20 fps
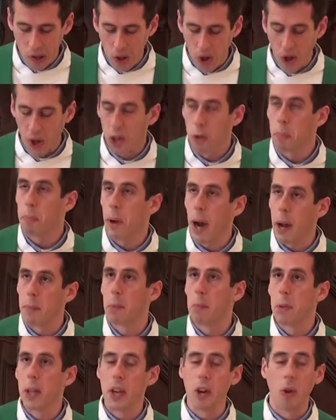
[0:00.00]
along. You
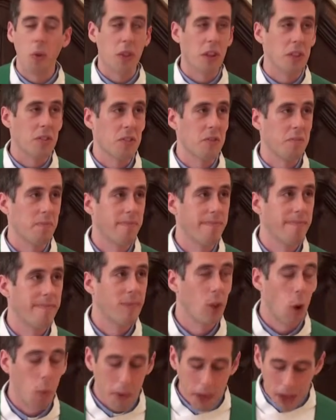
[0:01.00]
probably know this.
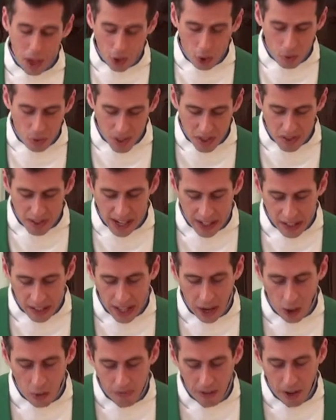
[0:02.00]
Nobody knows
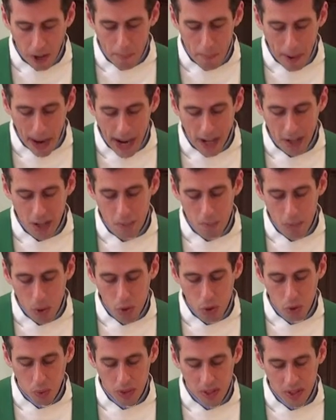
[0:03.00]
exactly how far back the
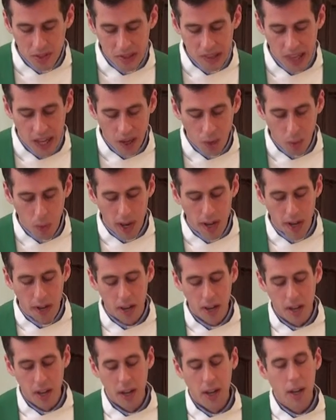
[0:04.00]
mutual dislike
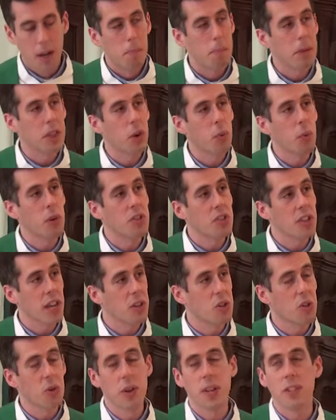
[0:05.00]
went, but there were
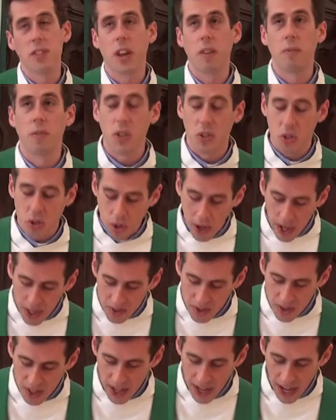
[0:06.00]
centuries of
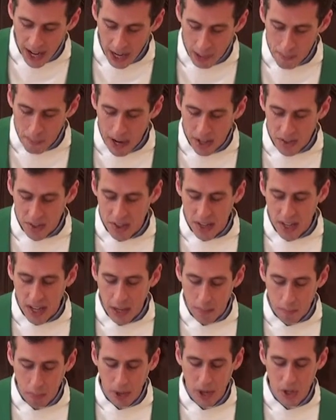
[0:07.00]
distrust and
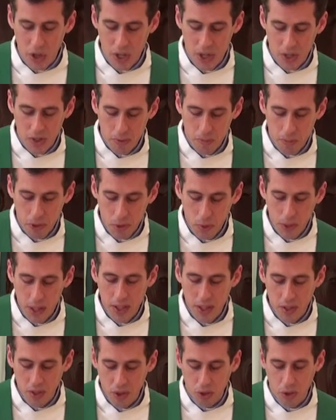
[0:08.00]
animosity and prejudice
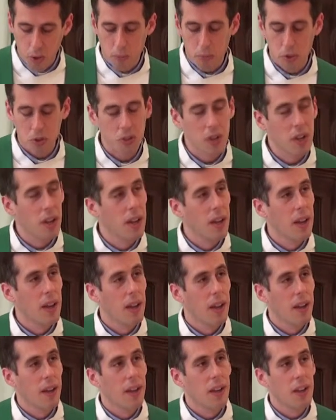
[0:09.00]
between these groups.
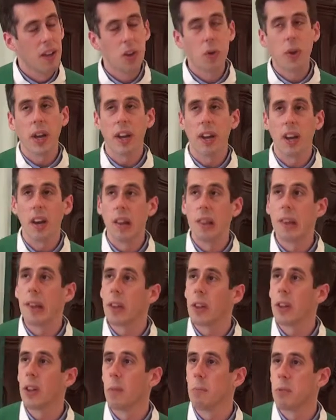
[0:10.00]
You get a
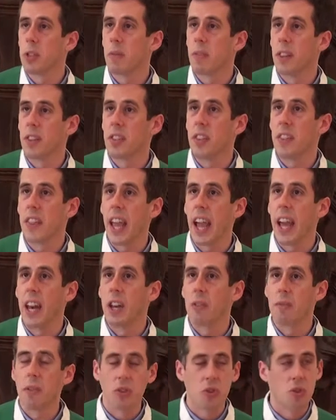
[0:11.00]
little glimpse of this at the
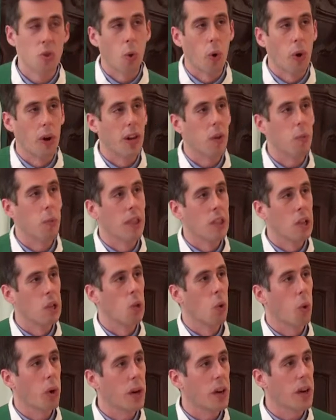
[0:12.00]
end of the story when the
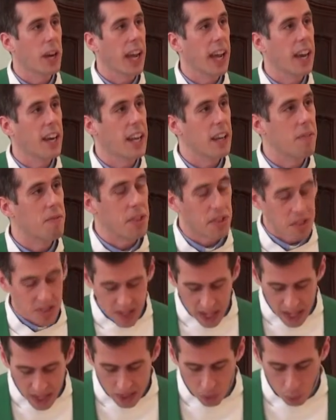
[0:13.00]
lawyer can't even
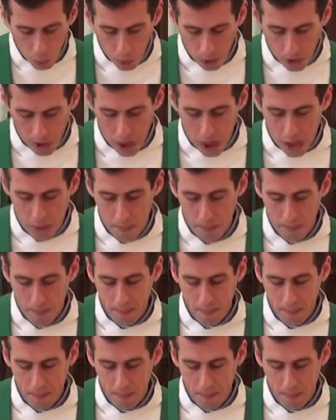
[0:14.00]
say the word.